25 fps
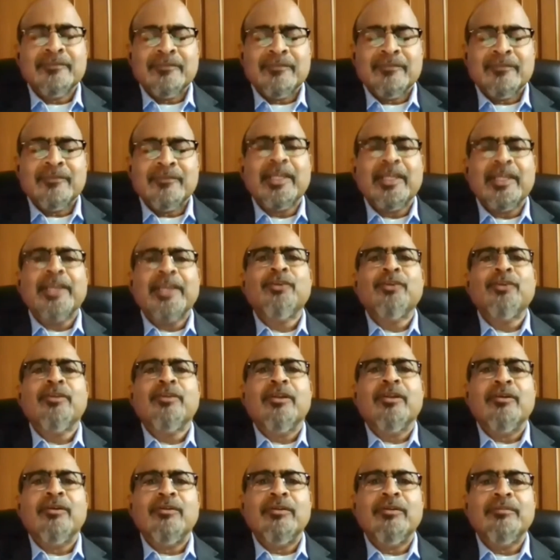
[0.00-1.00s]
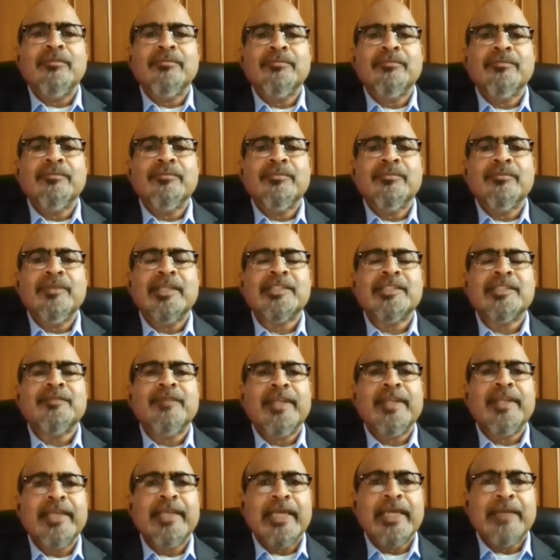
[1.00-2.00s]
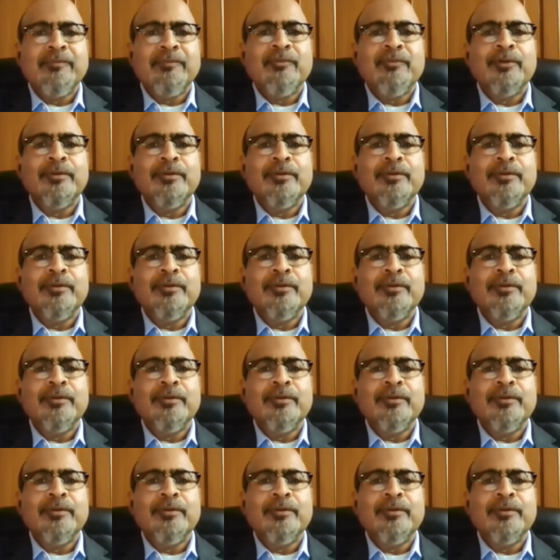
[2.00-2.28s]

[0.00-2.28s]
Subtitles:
thank you, Raul. That's very helpful.